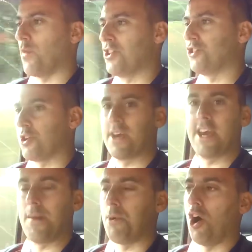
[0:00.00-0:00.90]
you do
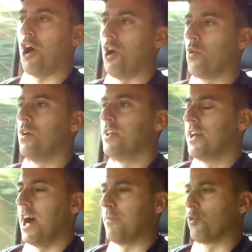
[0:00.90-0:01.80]
hit a pothole
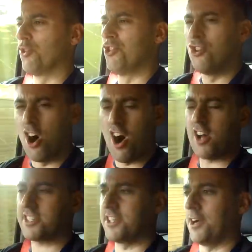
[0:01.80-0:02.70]
or a
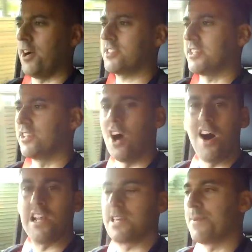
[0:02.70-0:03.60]
nasty
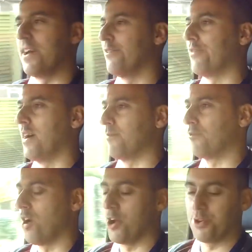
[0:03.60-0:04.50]
gnarly bit of
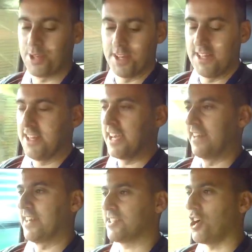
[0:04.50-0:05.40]
road in
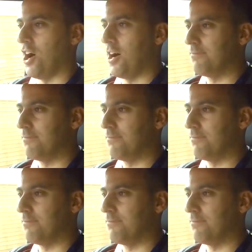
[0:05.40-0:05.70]
this car,